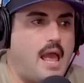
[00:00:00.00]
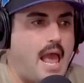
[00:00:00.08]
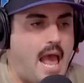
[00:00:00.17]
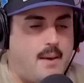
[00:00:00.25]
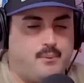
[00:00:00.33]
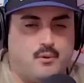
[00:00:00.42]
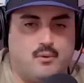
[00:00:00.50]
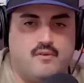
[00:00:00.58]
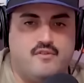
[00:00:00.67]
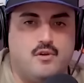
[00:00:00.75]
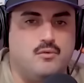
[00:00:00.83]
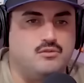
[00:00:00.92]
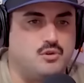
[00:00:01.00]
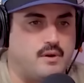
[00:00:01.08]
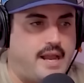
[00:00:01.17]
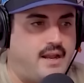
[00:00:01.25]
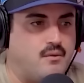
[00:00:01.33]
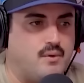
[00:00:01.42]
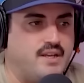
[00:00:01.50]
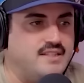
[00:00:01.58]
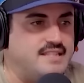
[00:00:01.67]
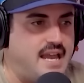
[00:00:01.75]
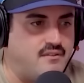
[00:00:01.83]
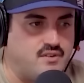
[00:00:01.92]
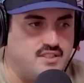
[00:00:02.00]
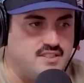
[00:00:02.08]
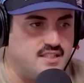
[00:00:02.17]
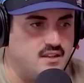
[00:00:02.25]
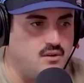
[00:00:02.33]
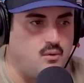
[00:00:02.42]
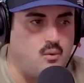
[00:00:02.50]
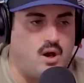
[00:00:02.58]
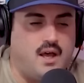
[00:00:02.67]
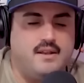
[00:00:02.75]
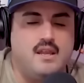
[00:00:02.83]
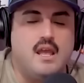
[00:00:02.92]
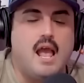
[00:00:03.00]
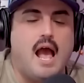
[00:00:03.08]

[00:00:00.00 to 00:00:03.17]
Apple review. Jordana reads every single one.